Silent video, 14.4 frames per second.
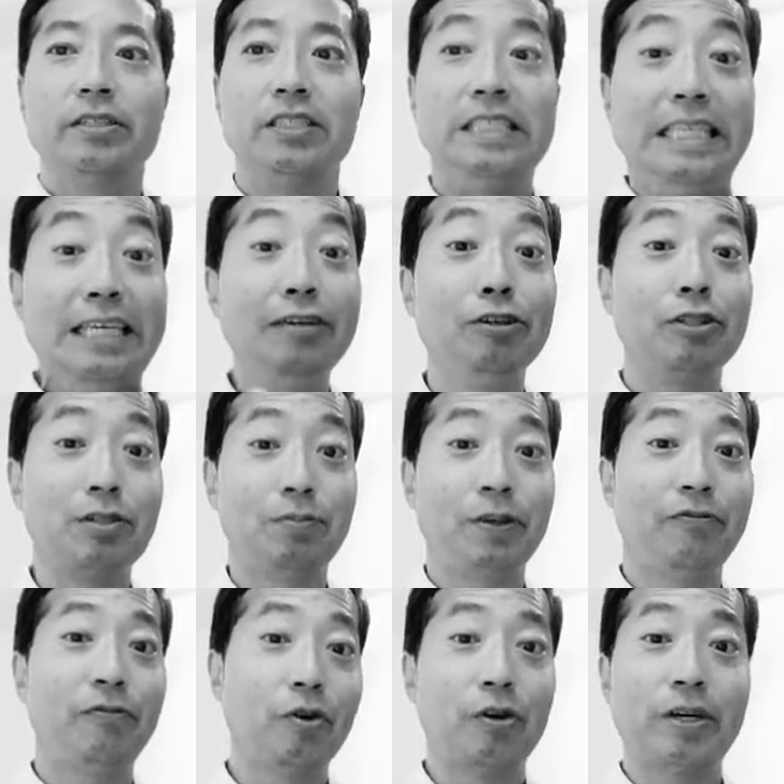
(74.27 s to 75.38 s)
years
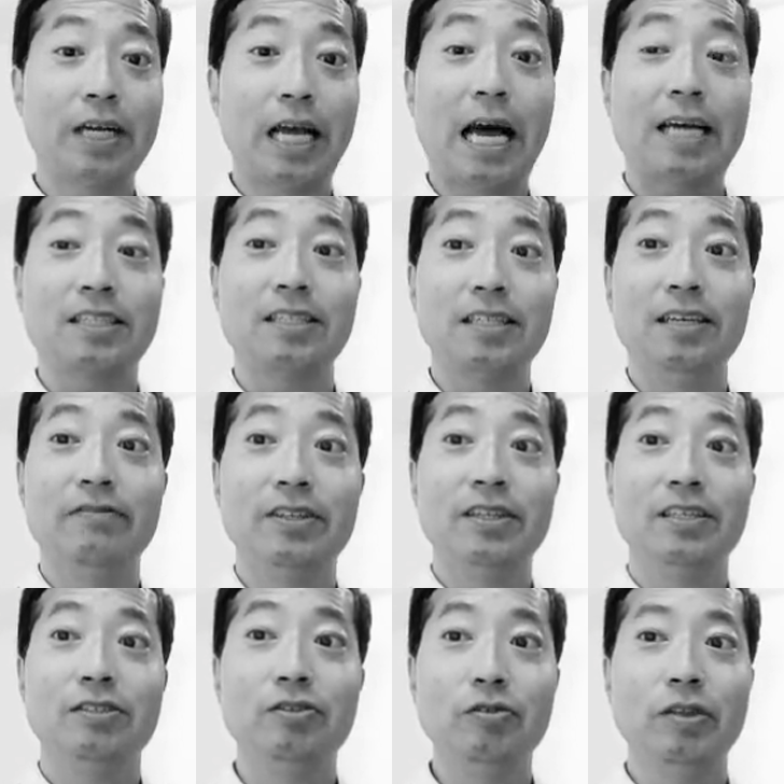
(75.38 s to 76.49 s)
before actually even
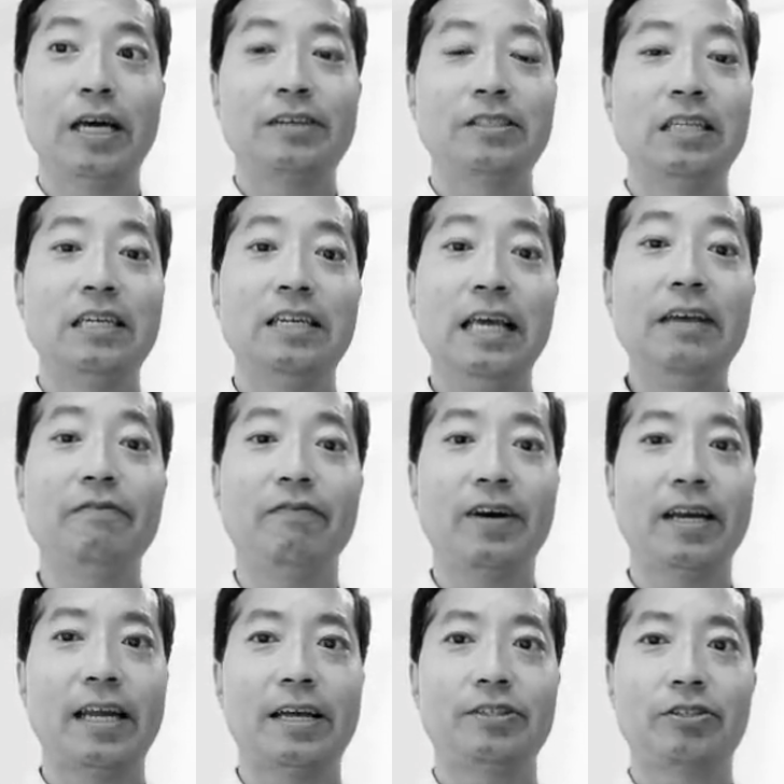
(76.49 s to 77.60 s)
the 2008
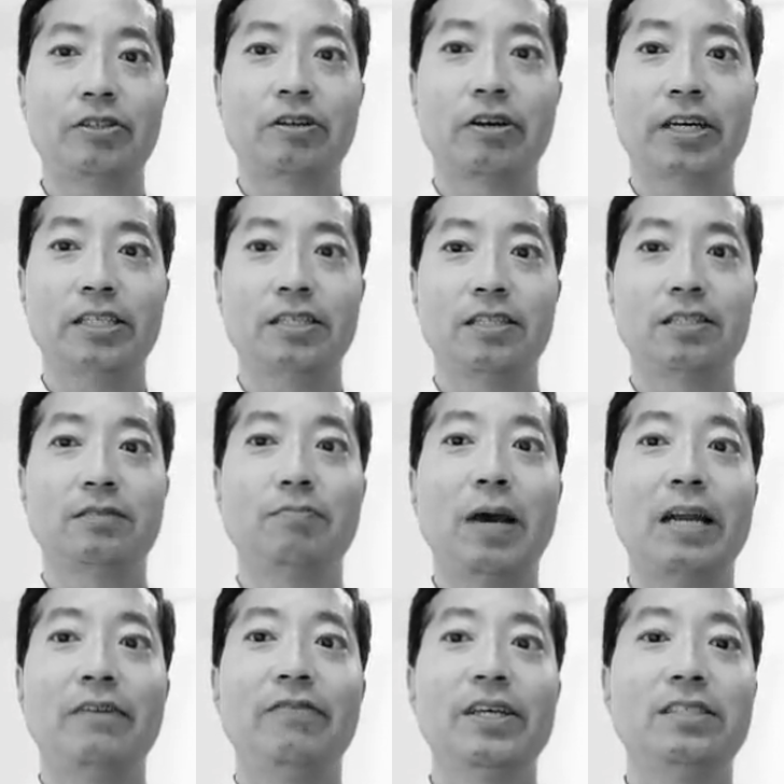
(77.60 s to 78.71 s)
financial crisis
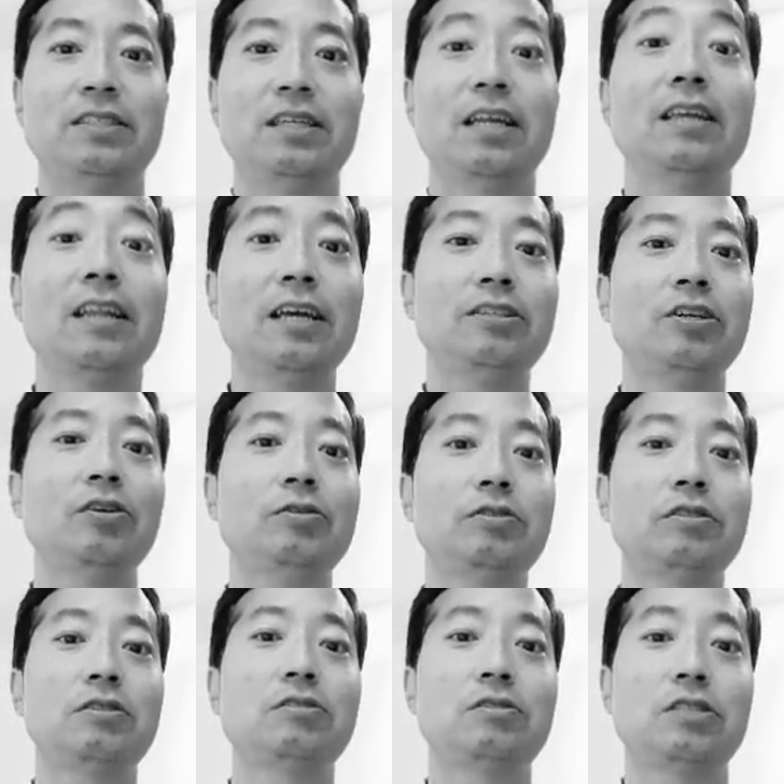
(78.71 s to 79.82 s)
manifested, and they
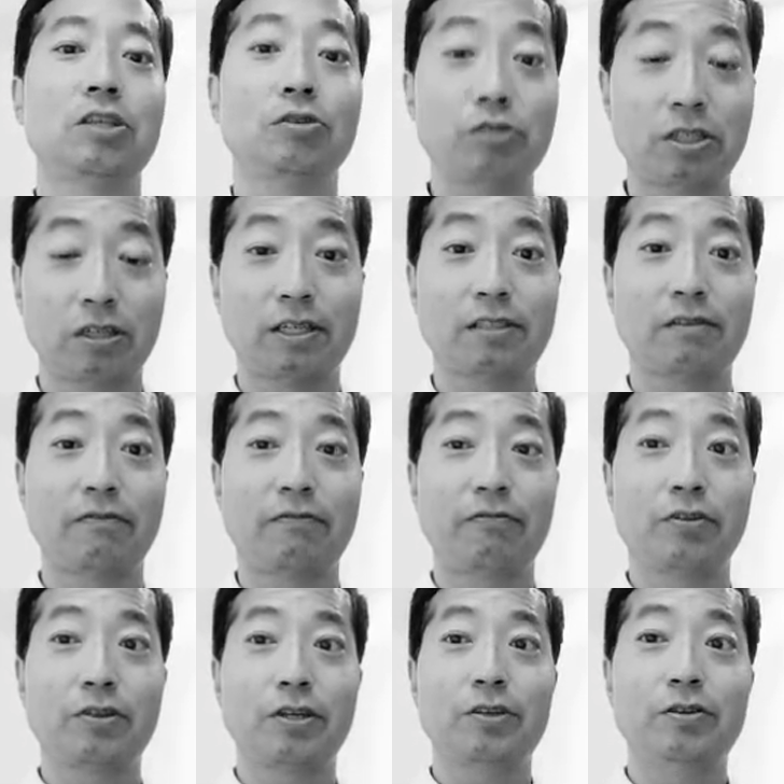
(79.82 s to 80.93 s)
chose socialism
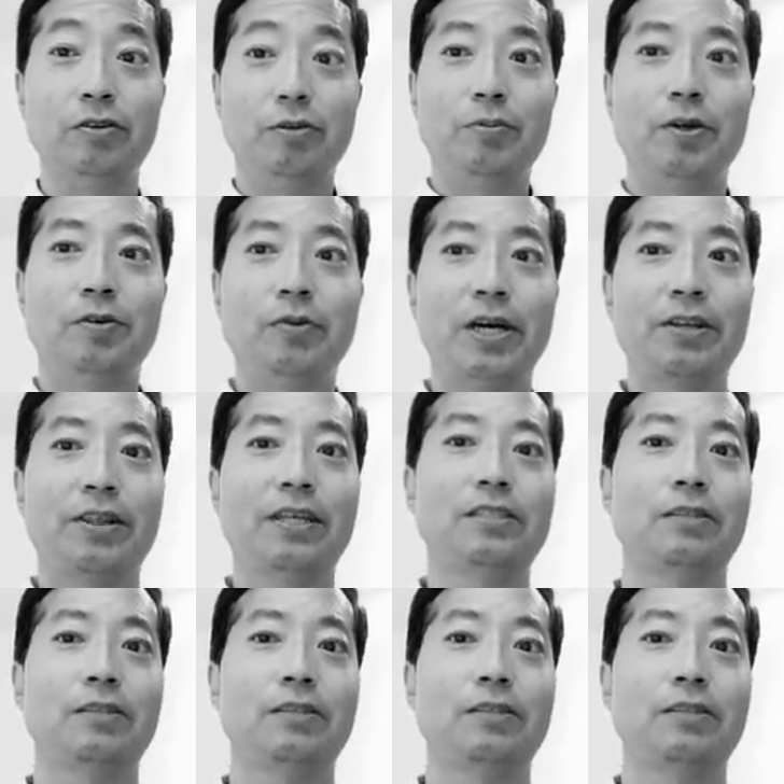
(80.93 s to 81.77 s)
for the uber wealthy.